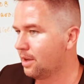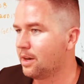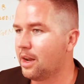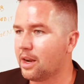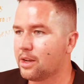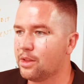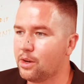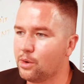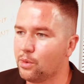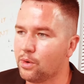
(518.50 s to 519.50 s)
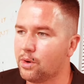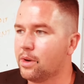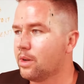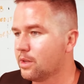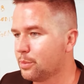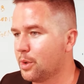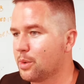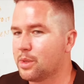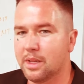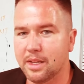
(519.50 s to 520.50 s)
knocked on the door, spoke
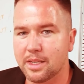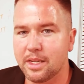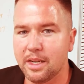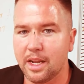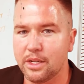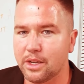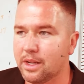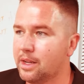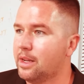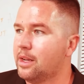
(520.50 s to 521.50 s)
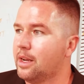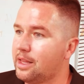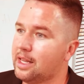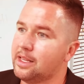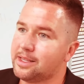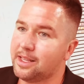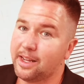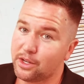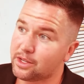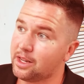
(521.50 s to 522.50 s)
to the listing agent, and that listing
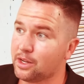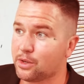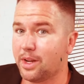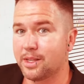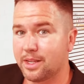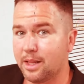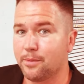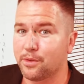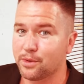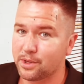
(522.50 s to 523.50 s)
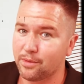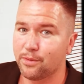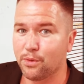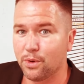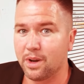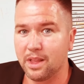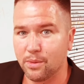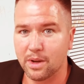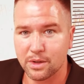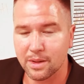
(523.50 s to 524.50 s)
agent's gonna try to sell them for $740, the
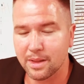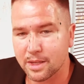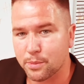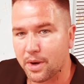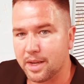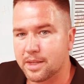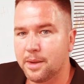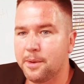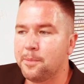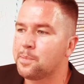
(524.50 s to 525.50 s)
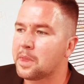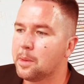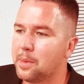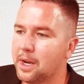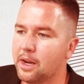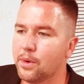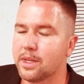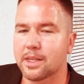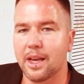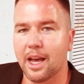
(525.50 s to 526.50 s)
original list price. But
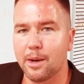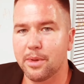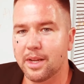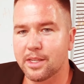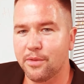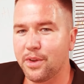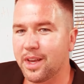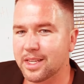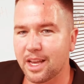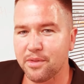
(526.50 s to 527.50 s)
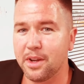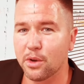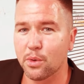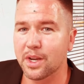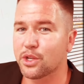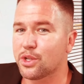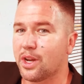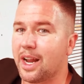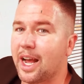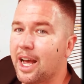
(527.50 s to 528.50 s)
anyways, God bless. If you guys have any questions
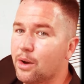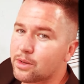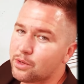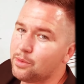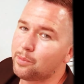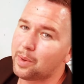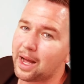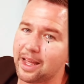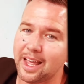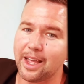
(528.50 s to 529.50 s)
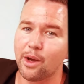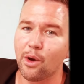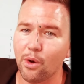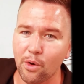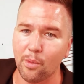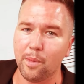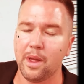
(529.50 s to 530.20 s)
on how to buy a home,